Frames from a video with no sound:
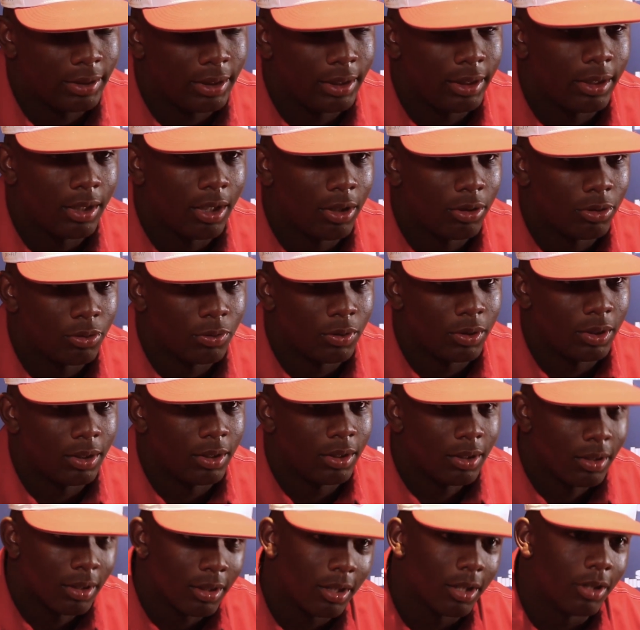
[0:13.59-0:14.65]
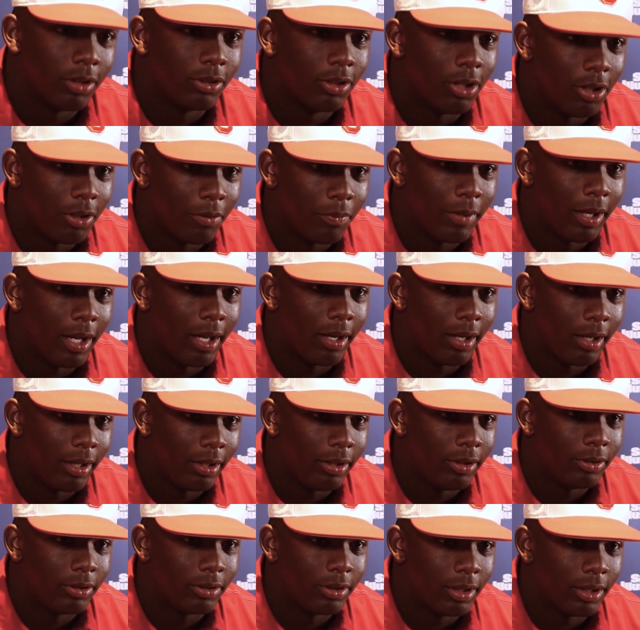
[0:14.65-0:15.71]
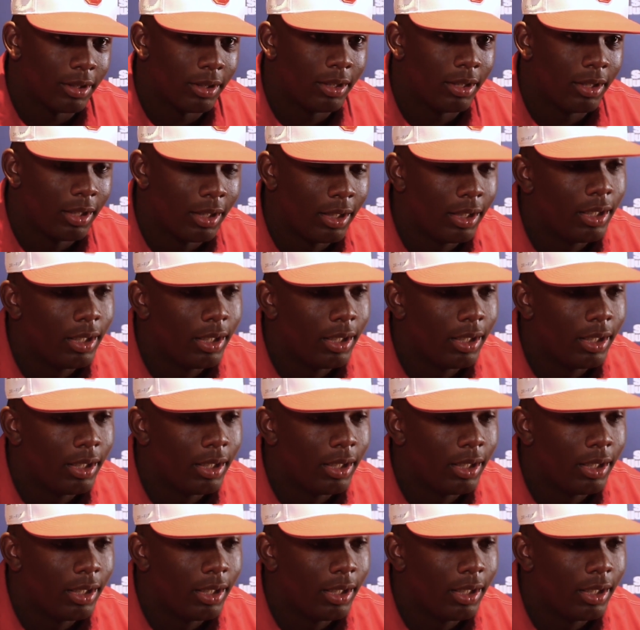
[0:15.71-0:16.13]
He coached with Coach Odom down at Houston.